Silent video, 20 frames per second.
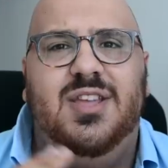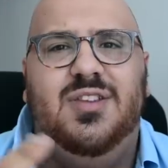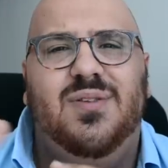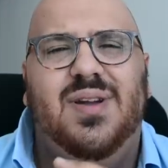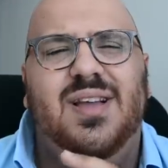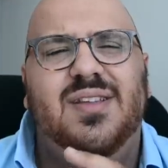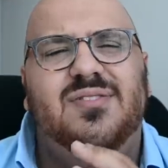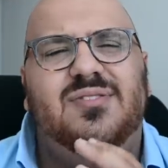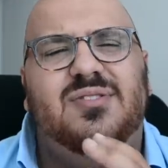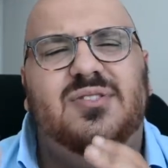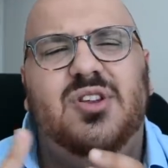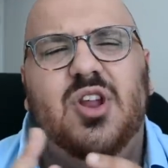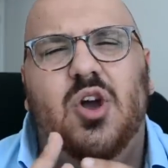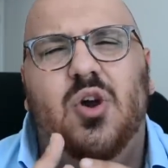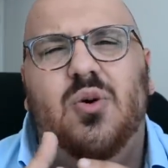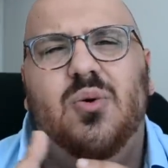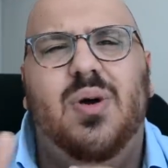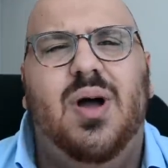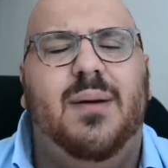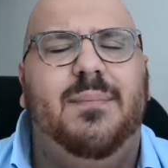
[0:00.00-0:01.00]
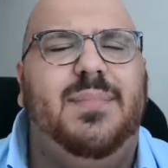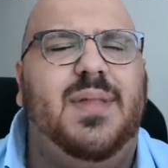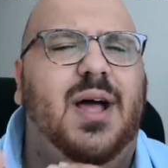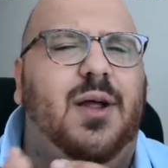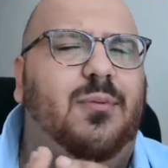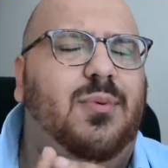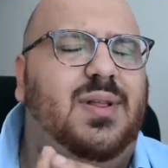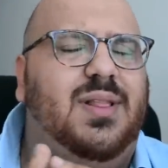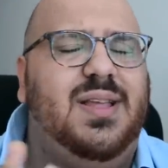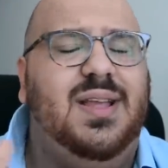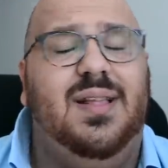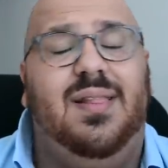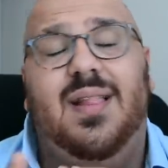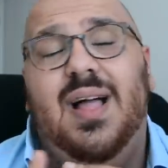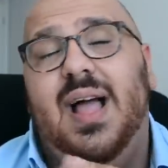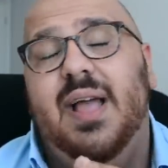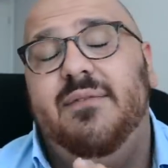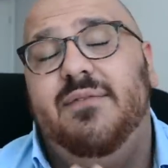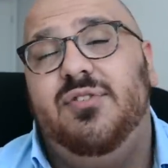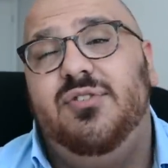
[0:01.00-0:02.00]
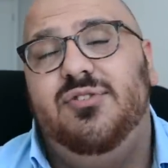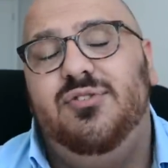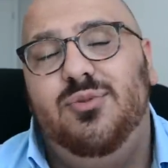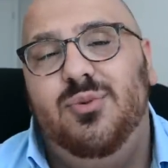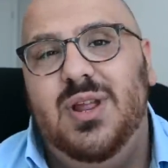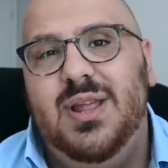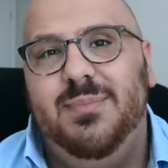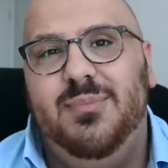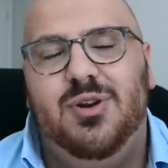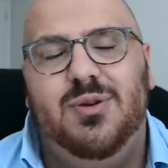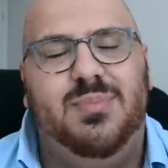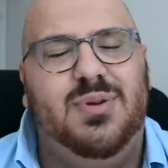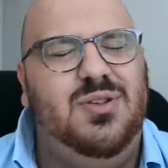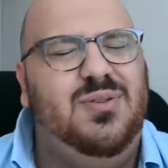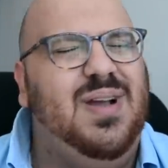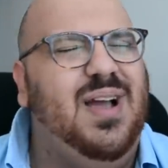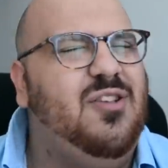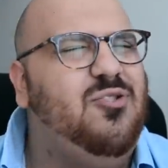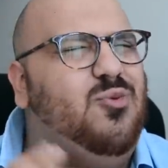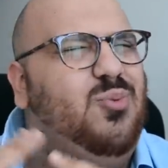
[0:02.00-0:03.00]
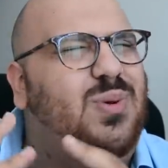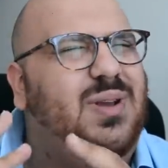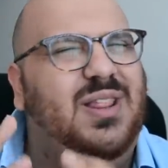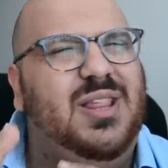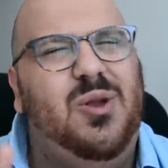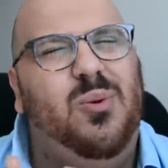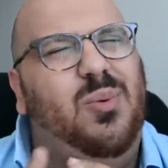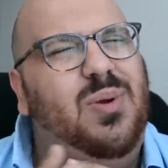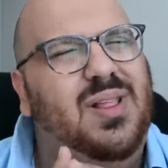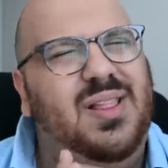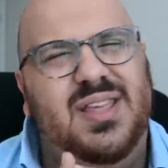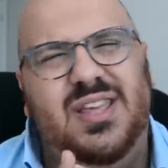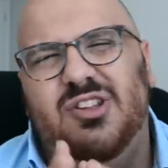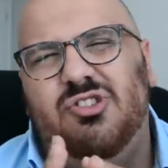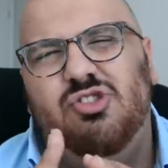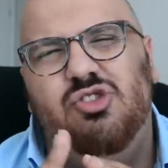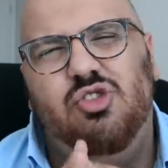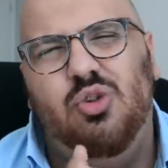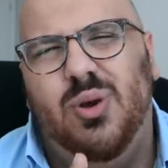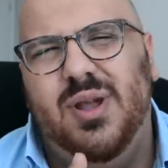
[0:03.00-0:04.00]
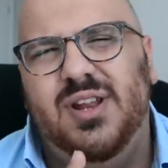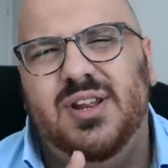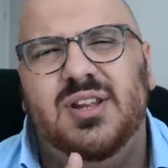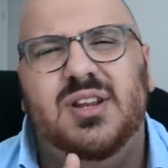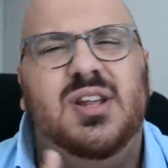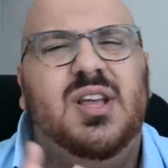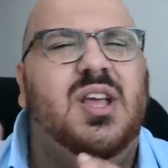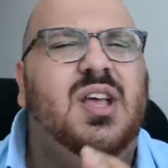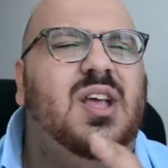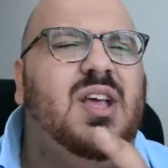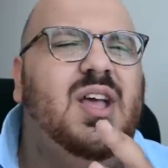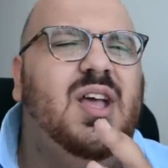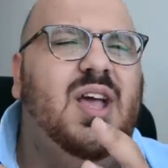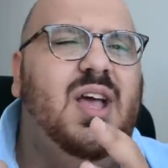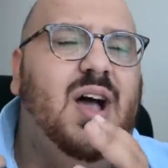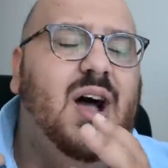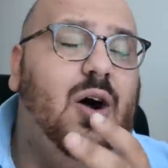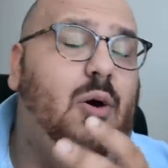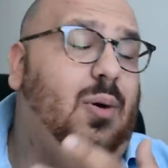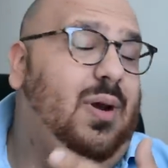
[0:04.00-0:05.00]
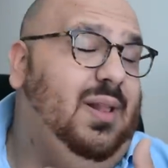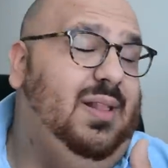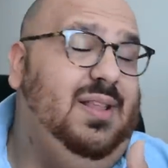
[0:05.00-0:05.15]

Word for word: You guys know I'm not really a live streamer, but you guys really, really enjoyed it, or